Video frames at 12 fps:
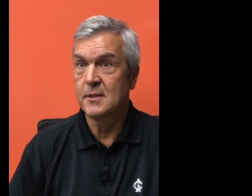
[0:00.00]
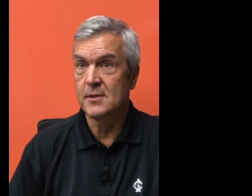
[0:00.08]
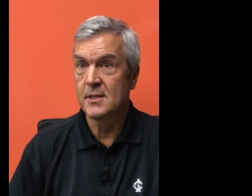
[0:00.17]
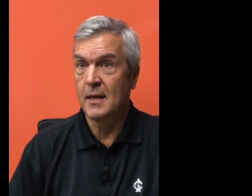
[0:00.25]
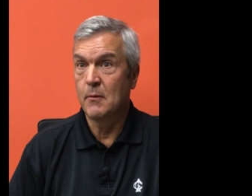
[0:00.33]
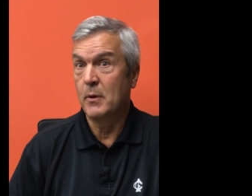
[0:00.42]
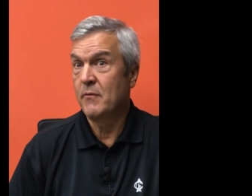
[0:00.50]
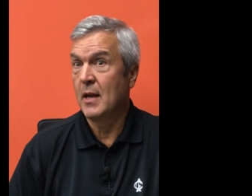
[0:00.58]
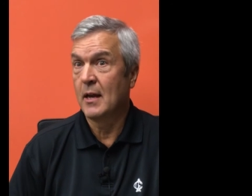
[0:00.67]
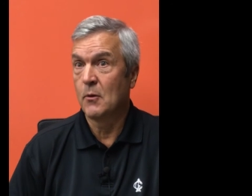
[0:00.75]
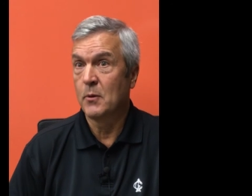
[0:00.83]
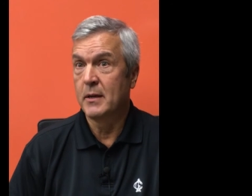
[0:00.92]
to say we've
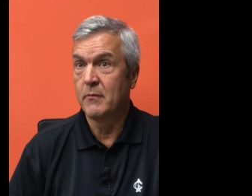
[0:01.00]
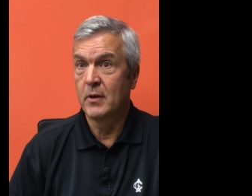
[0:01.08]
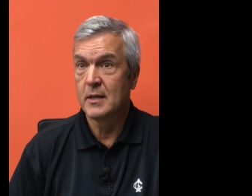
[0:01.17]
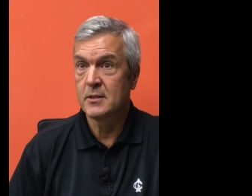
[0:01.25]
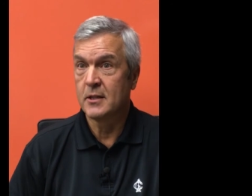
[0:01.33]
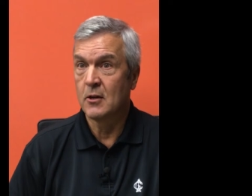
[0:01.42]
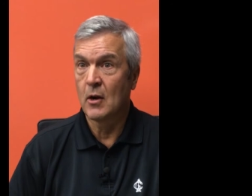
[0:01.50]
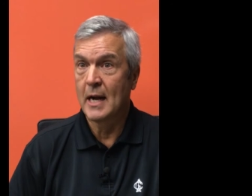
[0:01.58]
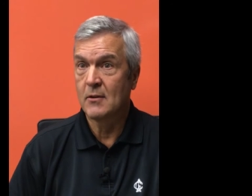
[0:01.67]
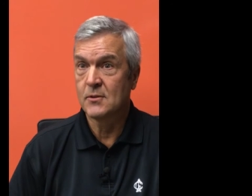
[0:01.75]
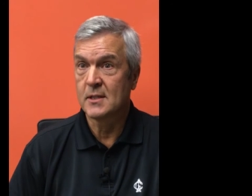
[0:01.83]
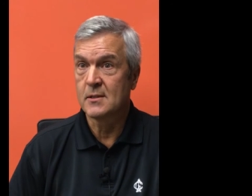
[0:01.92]
got to reinvest in our
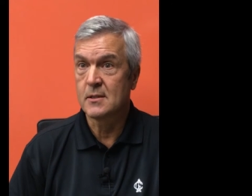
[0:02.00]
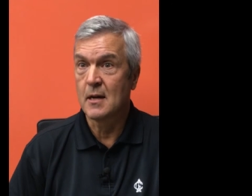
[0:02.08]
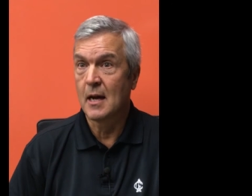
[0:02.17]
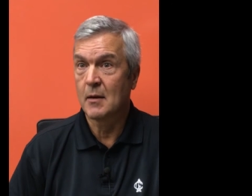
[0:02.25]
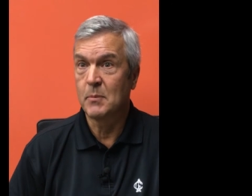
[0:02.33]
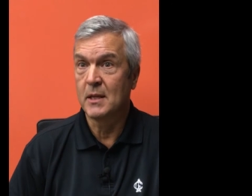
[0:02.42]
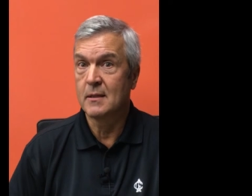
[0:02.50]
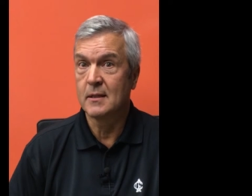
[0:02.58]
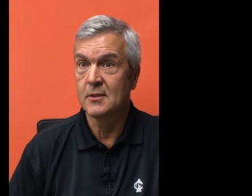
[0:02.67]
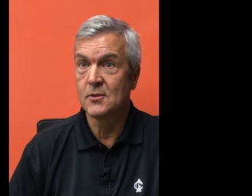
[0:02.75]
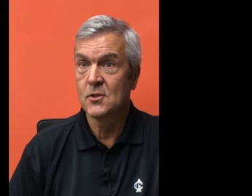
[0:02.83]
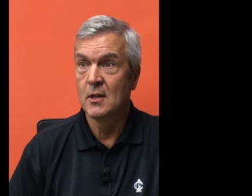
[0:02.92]
housing stock
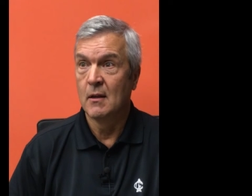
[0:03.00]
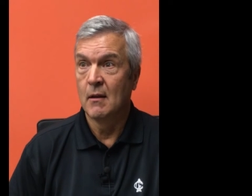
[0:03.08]
because